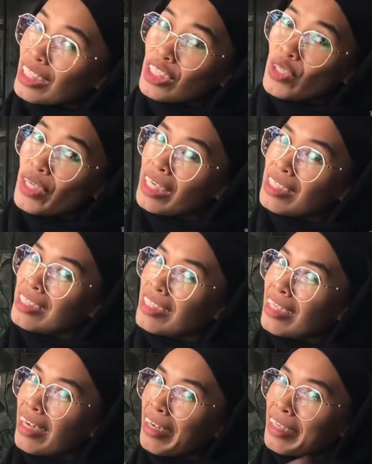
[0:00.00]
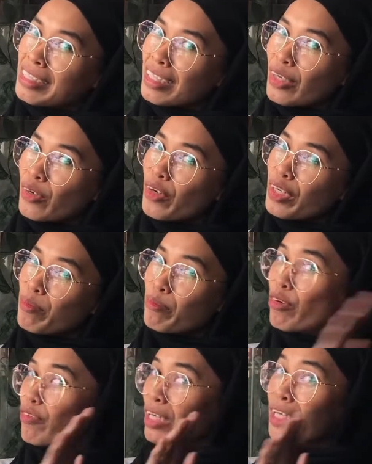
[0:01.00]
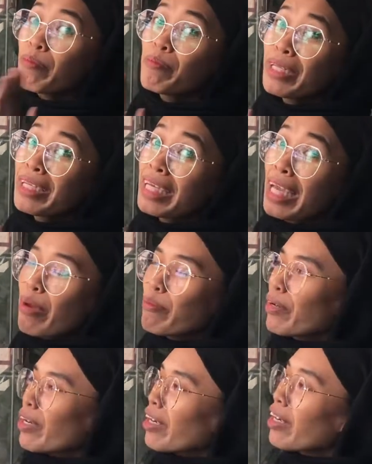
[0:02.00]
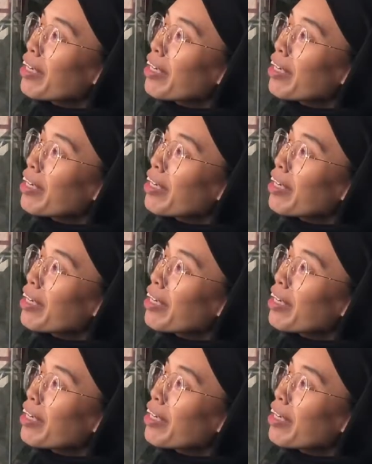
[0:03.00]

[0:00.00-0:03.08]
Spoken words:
As you can see, guys, I already move a little bit the camera.